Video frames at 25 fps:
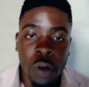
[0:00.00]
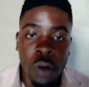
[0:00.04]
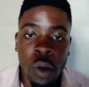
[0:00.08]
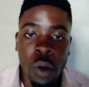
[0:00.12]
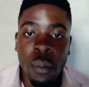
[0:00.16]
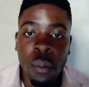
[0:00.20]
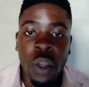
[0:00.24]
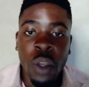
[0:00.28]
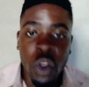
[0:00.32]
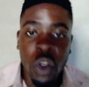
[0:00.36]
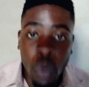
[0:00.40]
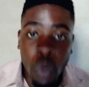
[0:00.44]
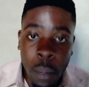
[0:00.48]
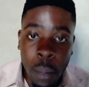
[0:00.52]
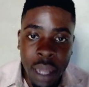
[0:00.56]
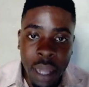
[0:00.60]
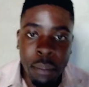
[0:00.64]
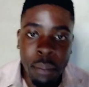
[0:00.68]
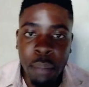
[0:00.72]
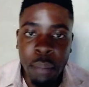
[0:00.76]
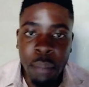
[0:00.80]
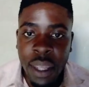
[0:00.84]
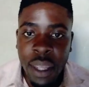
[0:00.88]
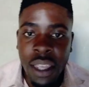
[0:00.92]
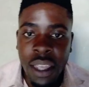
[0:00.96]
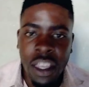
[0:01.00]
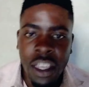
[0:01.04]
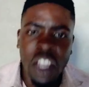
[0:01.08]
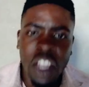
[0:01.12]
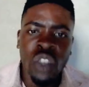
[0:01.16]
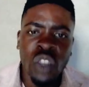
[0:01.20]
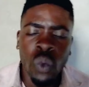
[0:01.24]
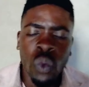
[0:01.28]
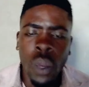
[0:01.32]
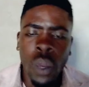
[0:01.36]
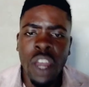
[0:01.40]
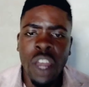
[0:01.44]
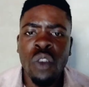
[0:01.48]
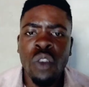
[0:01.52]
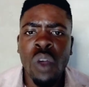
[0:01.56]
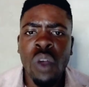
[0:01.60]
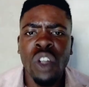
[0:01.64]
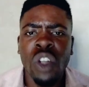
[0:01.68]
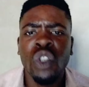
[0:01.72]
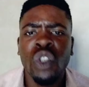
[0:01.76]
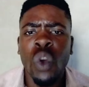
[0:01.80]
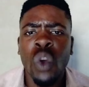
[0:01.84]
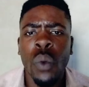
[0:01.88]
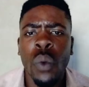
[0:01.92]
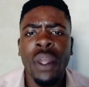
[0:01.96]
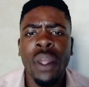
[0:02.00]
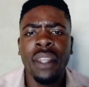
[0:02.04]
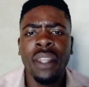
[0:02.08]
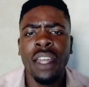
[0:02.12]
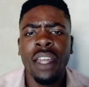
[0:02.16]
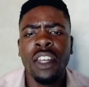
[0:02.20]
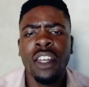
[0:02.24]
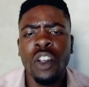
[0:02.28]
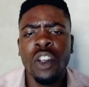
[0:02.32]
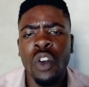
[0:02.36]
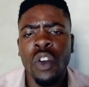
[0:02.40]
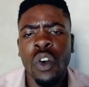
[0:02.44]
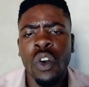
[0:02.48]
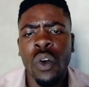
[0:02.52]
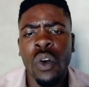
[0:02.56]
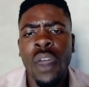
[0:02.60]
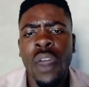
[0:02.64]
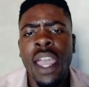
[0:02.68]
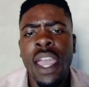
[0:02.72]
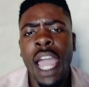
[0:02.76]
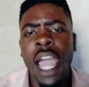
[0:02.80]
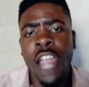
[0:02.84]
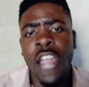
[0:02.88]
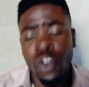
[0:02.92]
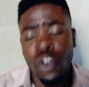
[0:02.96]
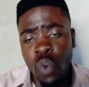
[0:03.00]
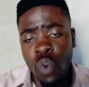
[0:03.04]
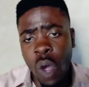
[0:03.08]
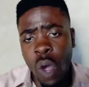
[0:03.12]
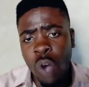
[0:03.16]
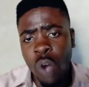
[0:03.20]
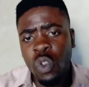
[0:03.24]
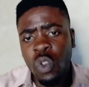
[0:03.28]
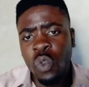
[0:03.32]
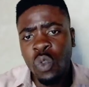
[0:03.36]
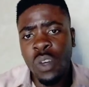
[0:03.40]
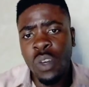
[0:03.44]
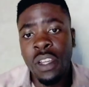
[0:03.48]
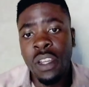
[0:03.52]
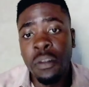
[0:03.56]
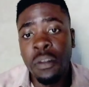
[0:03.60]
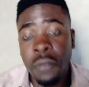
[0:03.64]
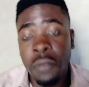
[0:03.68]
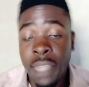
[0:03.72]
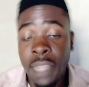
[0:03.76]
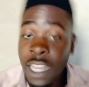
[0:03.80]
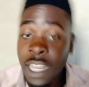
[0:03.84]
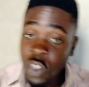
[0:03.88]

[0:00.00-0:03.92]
from human being. It's when you are showing that, no, I know how to live.